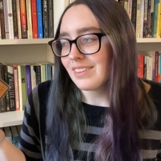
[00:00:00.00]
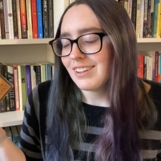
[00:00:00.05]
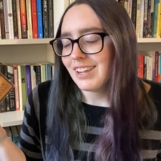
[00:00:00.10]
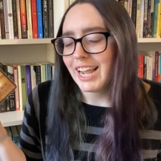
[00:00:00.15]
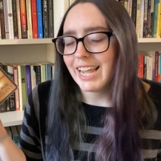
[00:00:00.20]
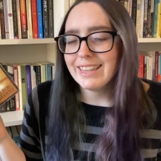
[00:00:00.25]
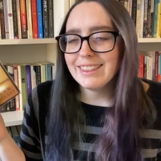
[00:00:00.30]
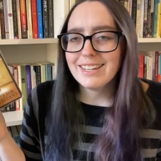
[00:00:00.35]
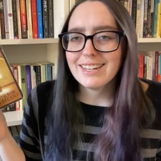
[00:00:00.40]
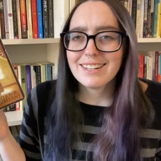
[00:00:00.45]

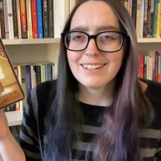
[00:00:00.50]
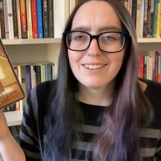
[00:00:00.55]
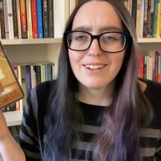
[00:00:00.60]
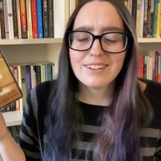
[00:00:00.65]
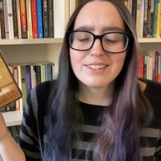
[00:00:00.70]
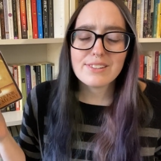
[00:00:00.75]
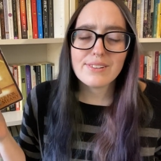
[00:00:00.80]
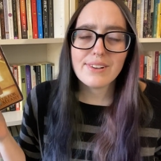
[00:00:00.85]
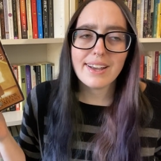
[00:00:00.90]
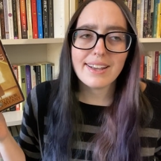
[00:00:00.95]
and then it
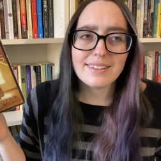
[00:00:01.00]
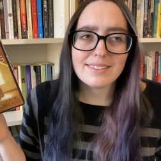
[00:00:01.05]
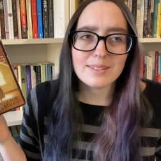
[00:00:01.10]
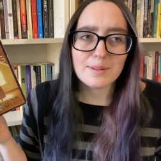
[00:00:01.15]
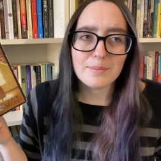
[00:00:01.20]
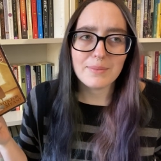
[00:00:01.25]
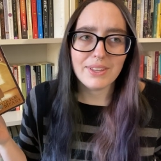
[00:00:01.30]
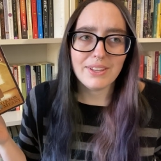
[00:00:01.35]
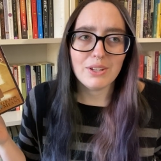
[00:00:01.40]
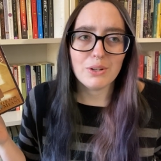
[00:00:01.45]
also had
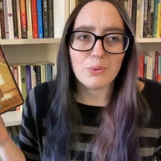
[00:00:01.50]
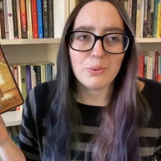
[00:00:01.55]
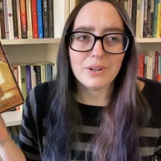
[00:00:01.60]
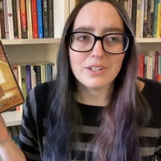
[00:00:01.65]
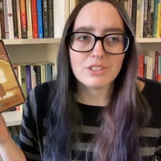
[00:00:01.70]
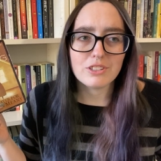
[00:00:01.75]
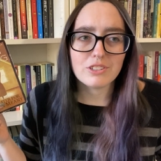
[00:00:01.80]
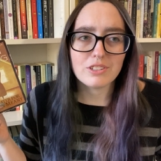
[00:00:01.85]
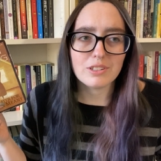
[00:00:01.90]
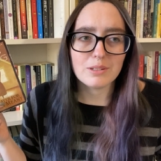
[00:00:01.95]
some like
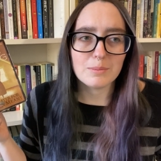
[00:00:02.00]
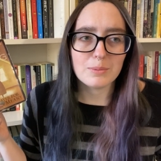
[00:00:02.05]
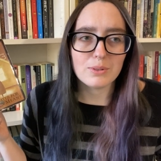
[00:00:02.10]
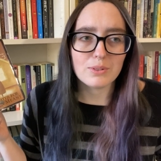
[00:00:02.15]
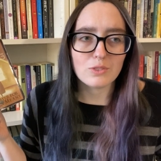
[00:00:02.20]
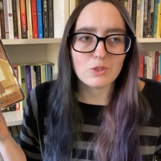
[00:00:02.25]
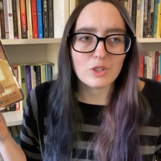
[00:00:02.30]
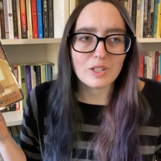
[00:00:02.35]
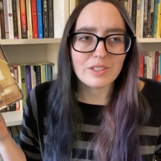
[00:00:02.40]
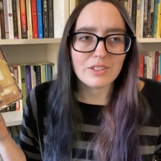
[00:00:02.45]

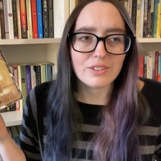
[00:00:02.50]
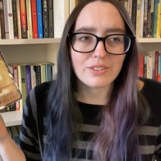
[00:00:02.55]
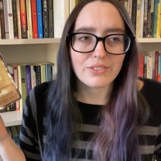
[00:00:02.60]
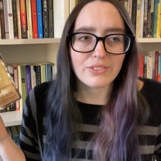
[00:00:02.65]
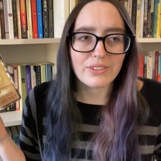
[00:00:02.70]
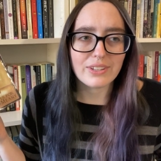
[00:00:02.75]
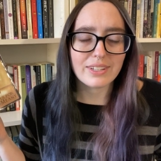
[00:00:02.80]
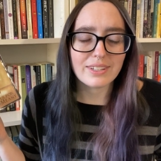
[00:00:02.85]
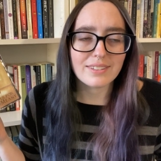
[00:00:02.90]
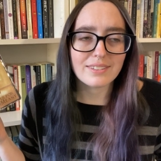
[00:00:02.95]
questionable gender
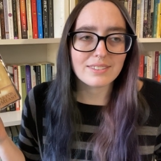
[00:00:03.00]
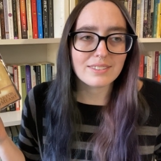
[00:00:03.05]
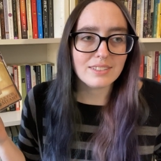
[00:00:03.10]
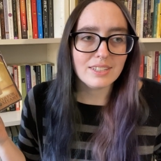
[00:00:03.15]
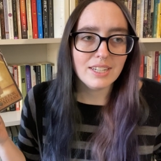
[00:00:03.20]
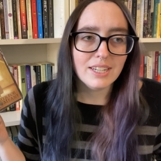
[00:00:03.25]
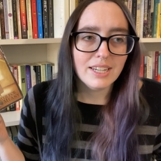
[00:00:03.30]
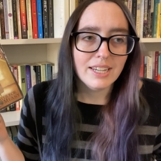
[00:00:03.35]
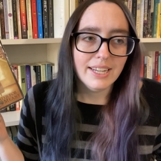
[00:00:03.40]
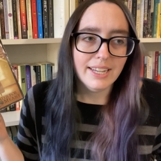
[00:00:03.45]
things.
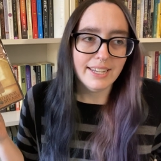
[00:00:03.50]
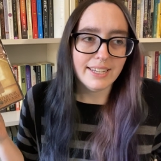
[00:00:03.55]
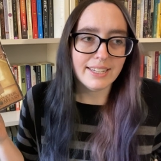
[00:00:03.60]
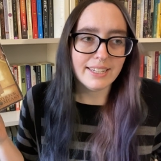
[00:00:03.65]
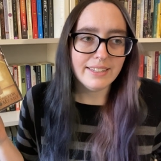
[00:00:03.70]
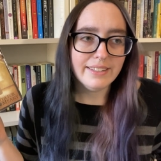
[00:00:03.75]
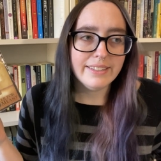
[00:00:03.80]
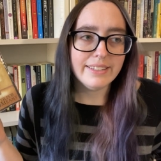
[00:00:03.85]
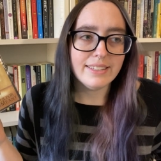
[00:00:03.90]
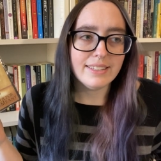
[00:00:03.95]

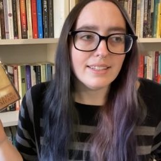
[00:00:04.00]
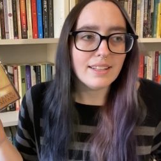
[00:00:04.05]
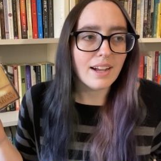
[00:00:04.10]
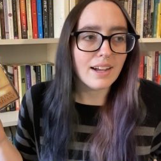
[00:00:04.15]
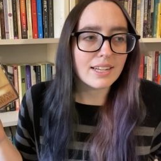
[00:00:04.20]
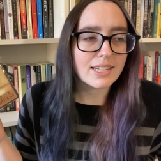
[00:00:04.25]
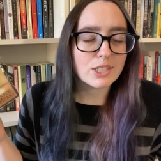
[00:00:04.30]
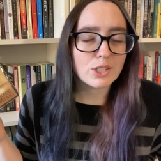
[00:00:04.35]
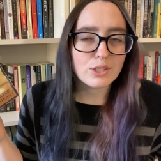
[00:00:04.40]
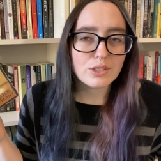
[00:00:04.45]
It did
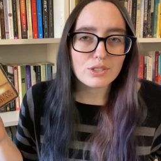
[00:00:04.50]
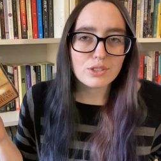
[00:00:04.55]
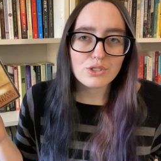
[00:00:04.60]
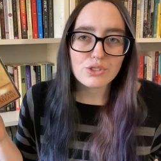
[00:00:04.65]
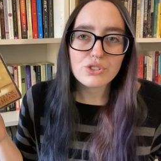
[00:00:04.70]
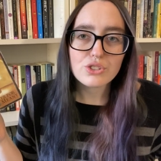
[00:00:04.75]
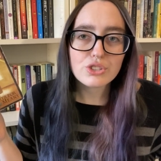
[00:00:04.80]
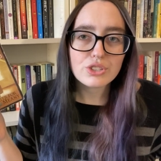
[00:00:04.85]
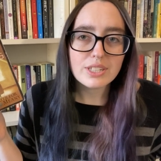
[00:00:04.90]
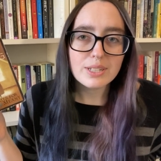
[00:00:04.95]
not
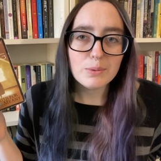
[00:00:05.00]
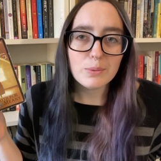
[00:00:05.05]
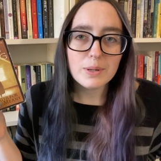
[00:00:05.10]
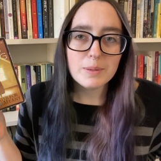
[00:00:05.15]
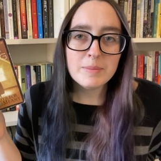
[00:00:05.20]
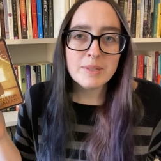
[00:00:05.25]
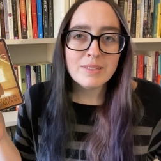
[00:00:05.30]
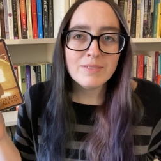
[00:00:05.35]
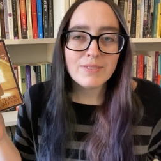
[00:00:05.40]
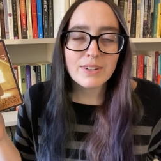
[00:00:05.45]
treat
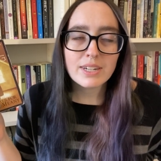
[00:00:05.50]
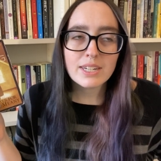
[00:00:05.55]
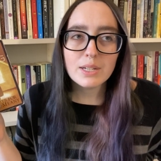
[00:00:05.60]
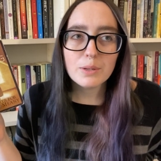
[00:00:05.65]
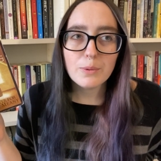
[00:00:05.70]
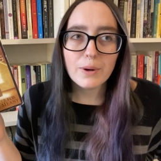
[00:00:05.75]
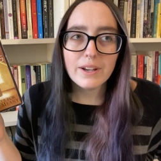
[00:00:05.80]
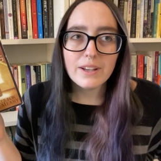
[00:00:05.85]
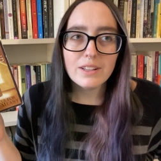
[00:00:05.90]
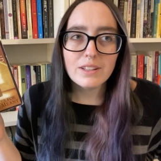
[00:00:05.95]
women very
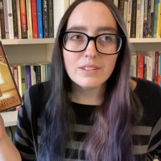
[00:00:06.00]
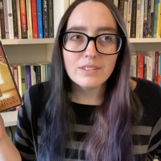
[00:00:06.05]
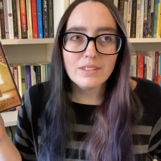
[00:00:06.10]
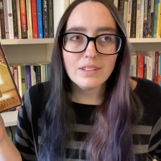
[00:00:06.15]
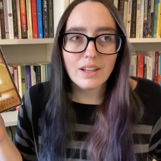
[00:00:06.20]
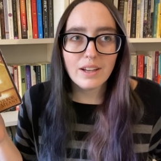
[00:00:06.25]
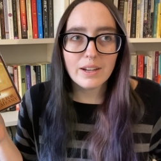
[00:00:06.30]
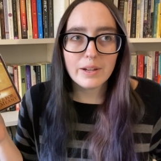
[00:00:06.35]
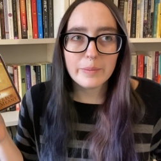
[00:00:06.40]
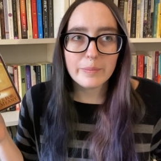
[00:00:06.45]
well.
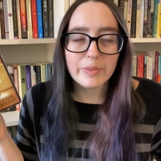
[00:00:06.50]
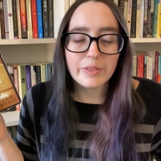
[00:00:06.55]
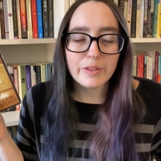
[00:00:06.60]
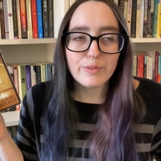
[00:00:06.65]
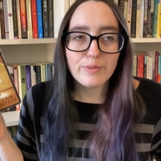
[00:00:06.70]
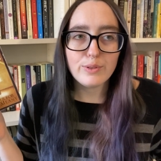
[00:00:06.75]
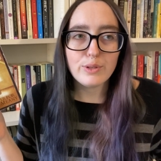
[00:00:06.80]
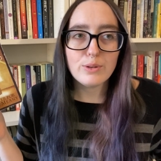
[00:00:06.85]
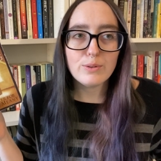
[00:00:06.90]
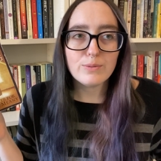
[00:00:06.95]
Um, the
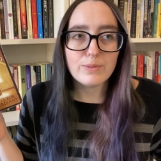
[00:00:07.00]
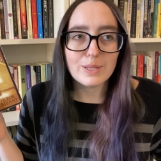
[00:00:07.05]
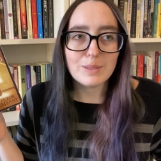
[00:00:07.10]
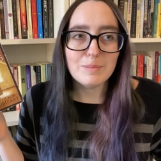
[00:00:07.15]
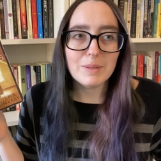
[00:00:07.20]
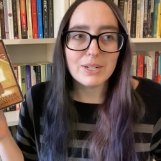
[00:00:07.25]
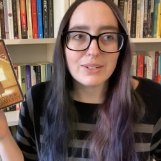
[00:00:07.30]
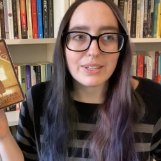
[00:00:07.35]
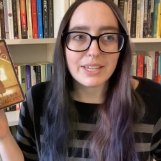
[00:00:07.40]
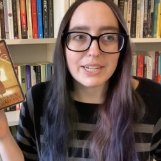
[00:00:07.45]
few
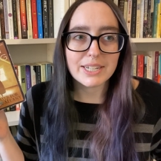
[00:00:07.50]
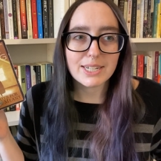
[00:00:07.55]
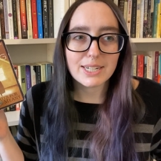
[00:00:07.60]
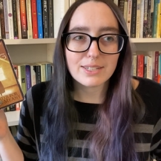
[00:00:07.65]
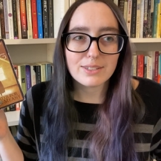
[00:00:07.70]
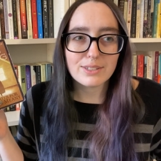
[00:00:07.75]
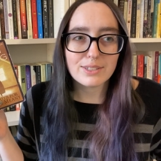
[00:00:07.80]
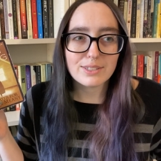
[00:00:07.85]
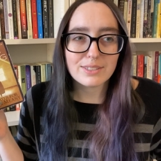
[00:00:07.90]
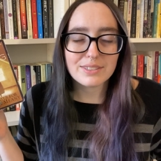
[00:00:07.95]
female
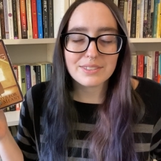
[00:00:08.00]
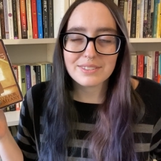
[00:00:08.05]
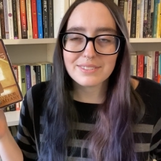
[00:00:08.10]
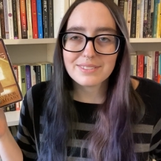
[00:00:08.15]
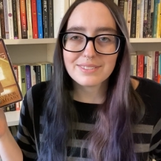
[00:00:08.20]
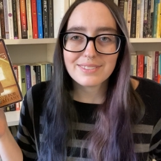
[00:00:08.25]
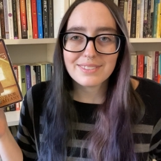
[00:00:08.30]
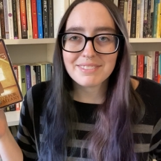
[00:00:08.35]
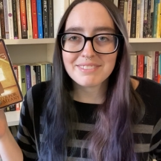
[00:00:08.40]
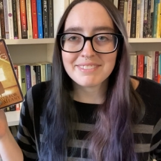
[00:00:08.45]
characters
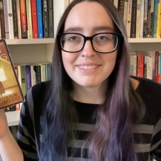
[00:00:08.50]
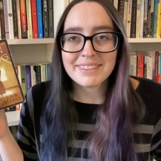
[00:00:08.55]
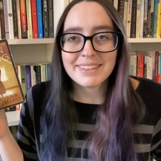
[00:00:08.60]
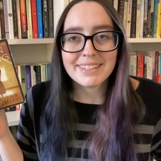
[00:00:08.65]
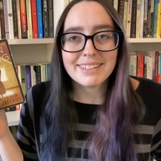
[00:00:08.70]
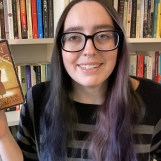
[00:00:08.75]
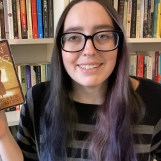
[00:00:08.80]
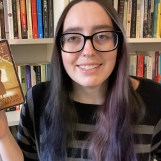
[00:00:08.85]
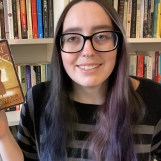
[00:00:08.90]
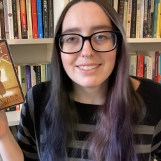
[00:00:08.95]

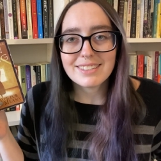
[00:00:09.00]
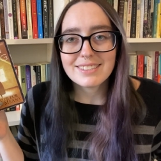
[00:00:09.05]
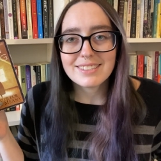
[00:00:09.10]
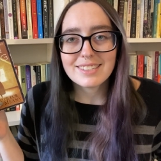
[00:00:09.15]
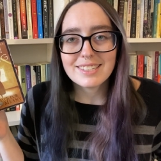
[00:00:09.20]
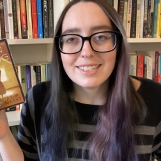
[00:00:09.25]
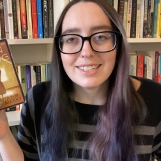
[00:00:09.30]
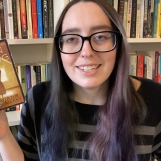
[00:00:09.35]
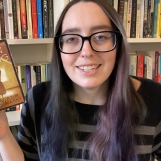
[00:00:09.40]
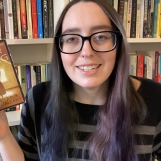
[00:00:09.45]
that
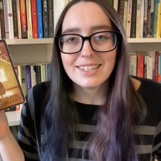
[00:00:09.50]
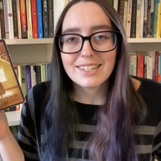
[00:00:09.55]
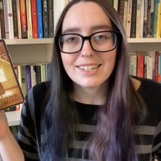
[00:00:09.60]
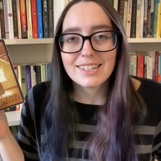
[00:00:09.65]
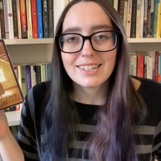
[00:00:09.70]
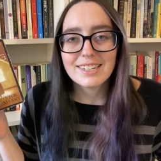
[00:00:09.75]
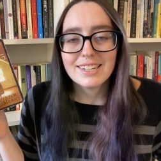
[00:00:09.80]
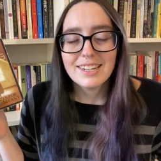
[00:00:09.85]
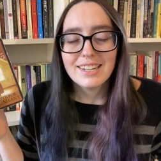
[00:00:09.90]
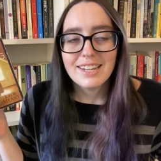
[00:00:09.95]
existed
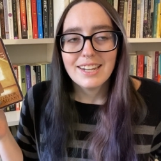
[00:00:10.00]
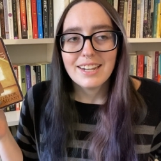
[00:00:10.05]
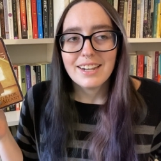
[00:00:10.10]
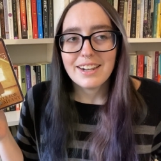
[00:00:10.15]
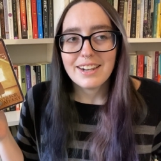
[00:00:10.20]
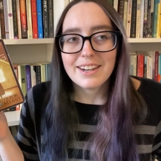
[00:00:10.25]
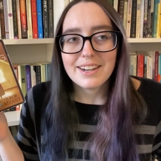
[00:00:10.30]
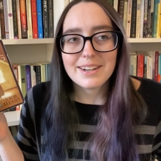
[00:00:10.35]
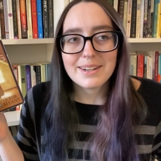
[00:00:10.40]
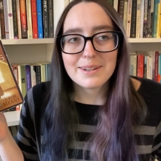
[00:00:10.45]
here
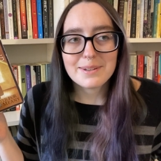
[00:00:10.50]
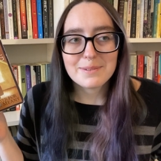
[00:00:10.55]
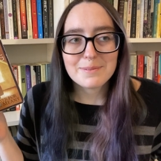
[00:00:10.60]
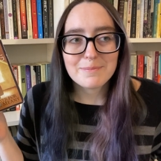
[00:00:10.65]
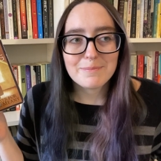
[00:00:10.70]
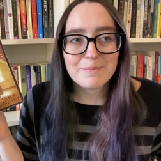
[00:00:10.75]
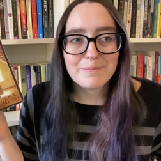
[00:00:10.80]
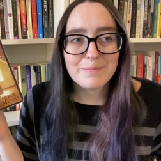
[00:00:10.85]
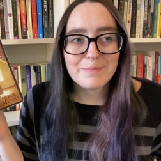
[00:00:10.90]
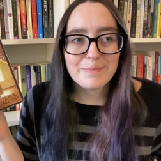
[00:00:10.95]

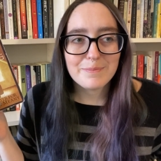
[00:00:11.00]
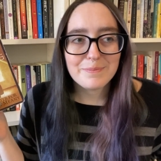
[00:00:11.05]
um,